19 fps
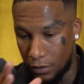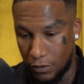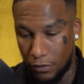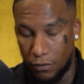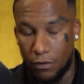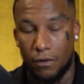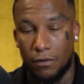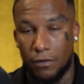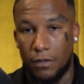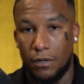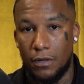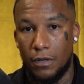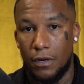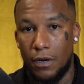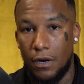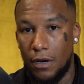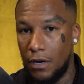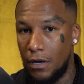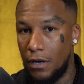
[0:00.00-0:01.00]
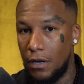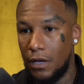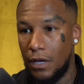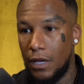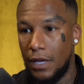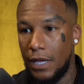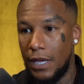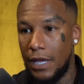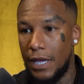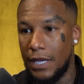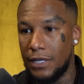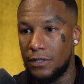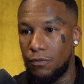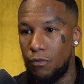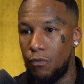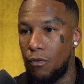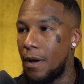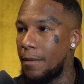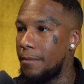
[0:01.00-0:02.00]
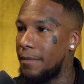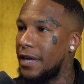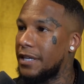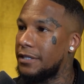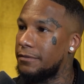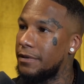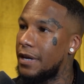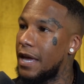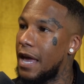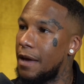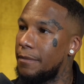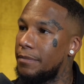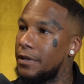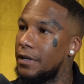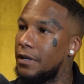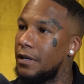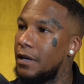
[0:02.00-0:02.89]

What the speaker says: in all is what makes me happy.